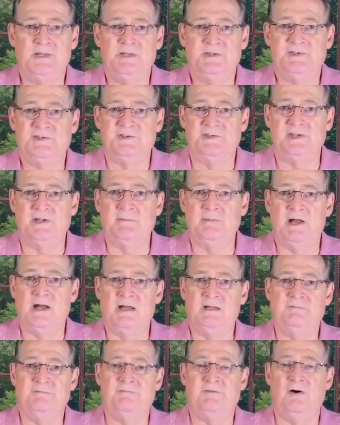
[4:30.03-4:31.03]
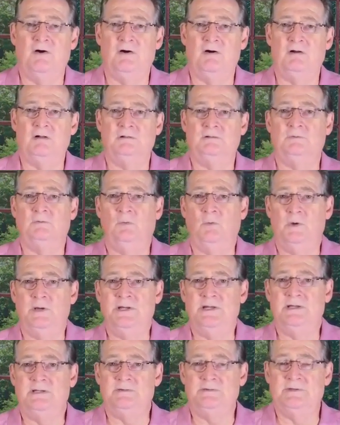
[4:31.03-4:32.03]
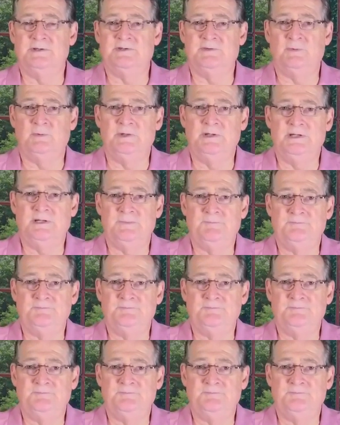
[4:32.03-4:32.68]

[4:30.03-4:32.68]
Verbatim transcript: semi fall week this week.